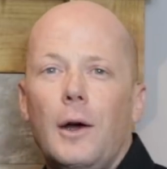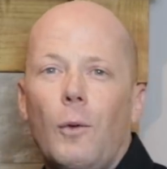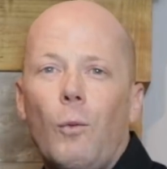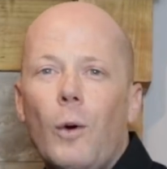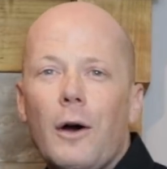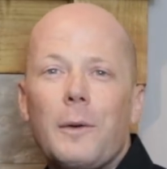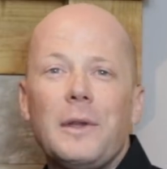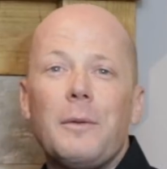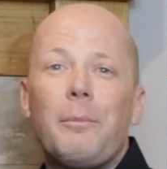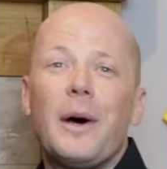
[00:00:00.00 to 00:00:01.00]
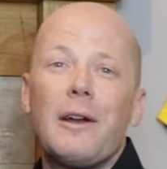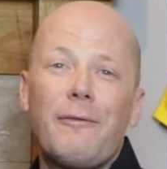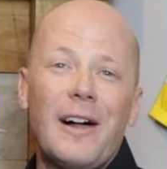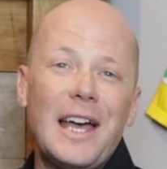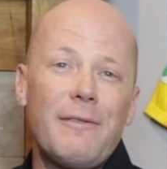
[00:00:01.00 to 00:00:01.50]
Welcome to the
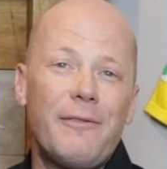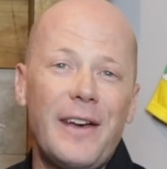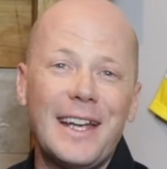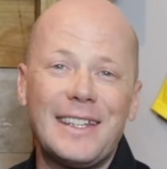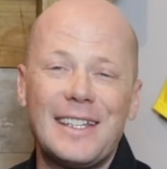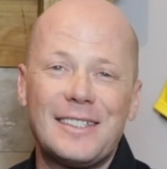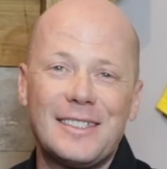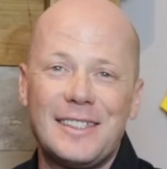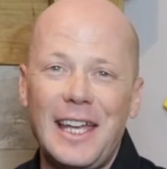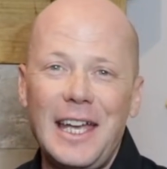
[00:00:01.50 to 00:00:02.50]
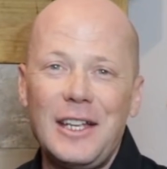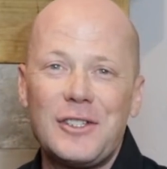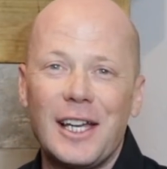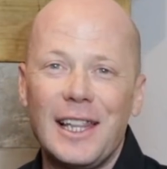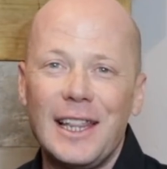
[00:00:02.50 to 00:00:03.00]
Butterfly Effect, Stage
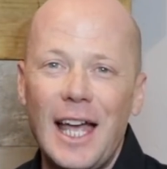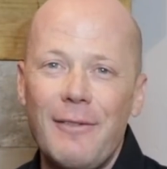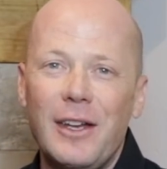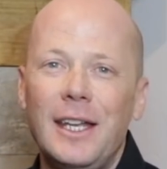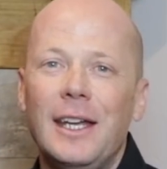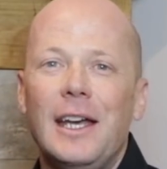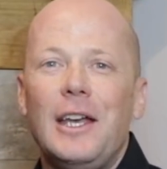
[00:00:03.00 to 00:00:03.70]
11.